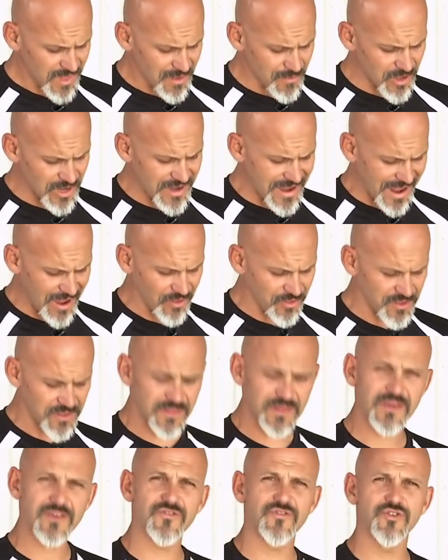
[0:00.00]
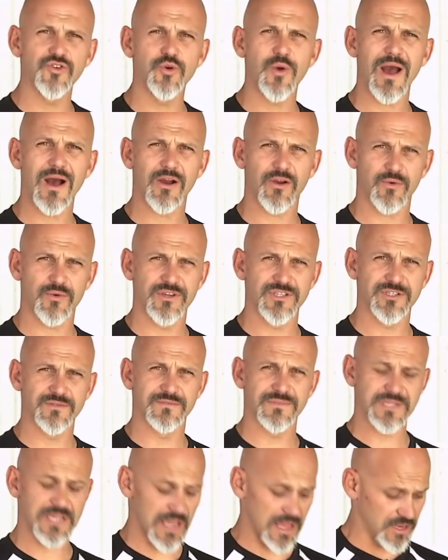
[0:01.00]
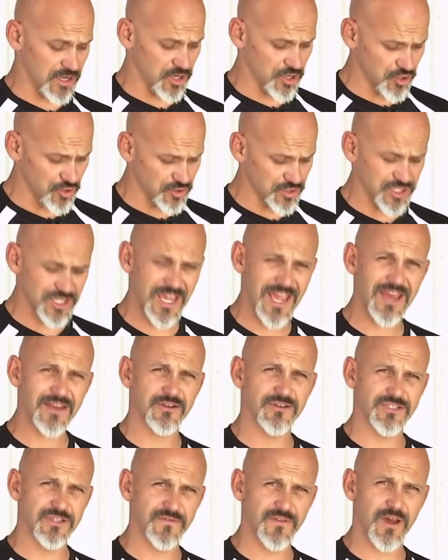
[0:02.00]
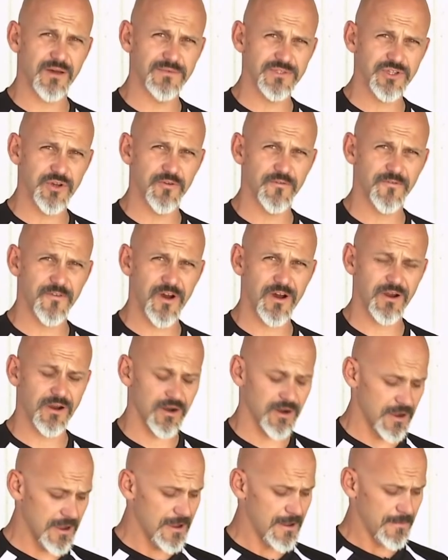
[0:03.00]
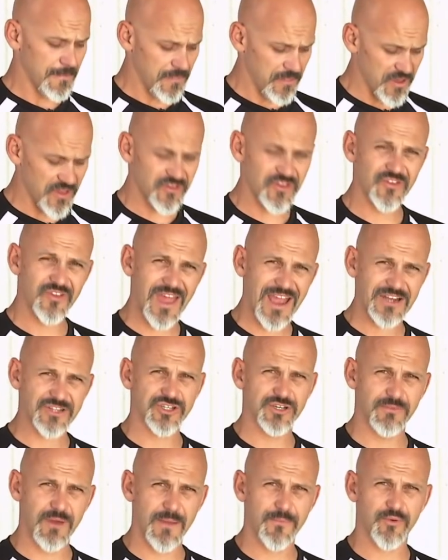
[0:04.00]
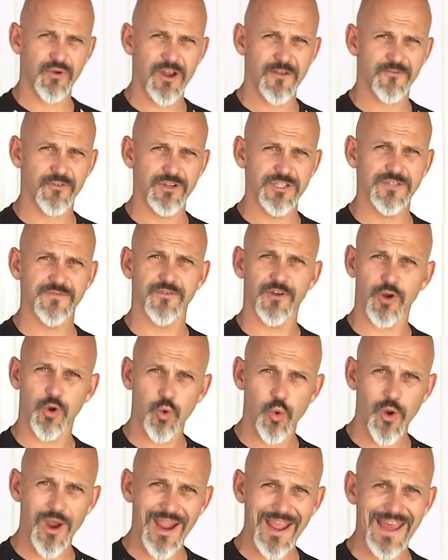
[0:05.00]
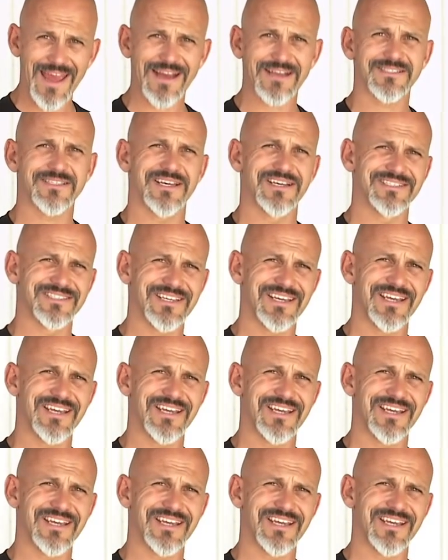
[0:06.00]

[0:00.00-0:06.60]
But now that these new algorithms and the new scanners have come so far, this is actually my preference for quick access